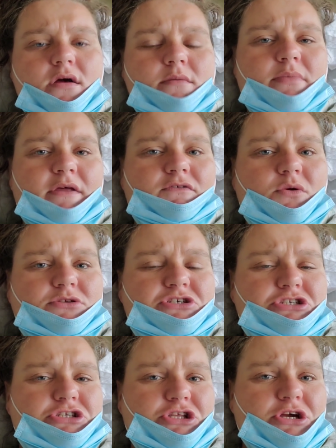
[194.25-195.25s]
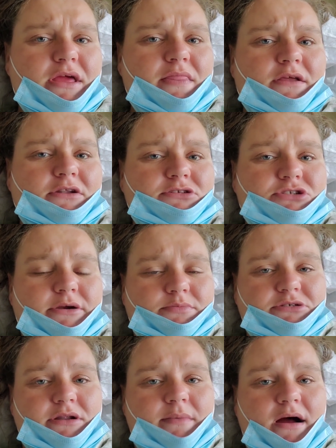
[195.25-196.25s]
But if you would just look in the
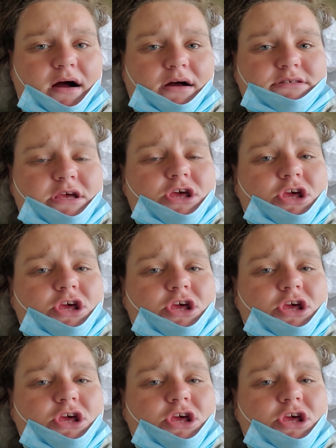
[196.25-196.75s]
description box,